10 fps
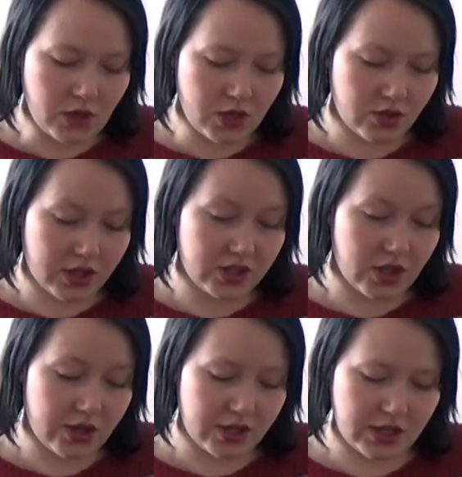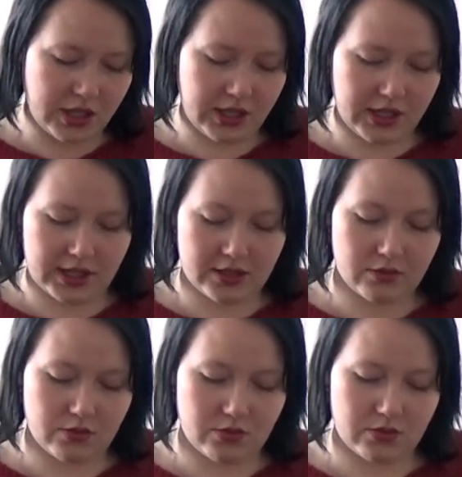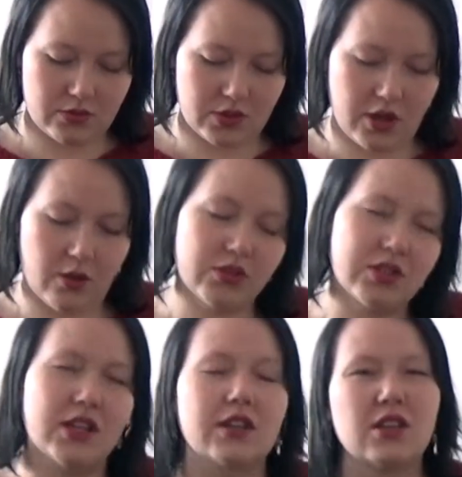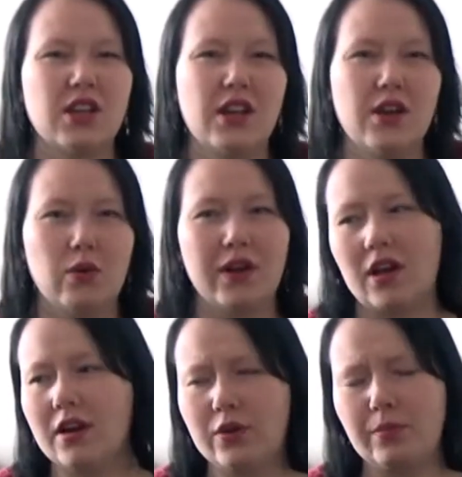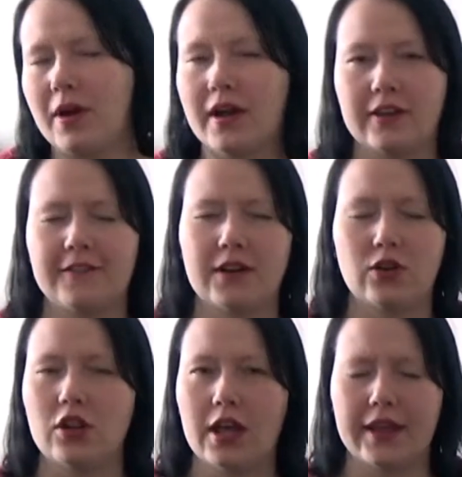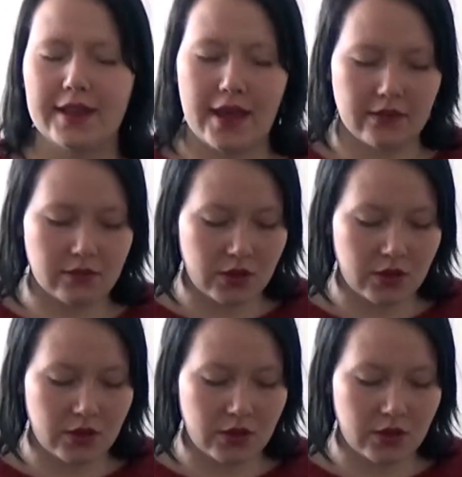So I started knitting, and I was like, well, I'll repack if I don't like it, and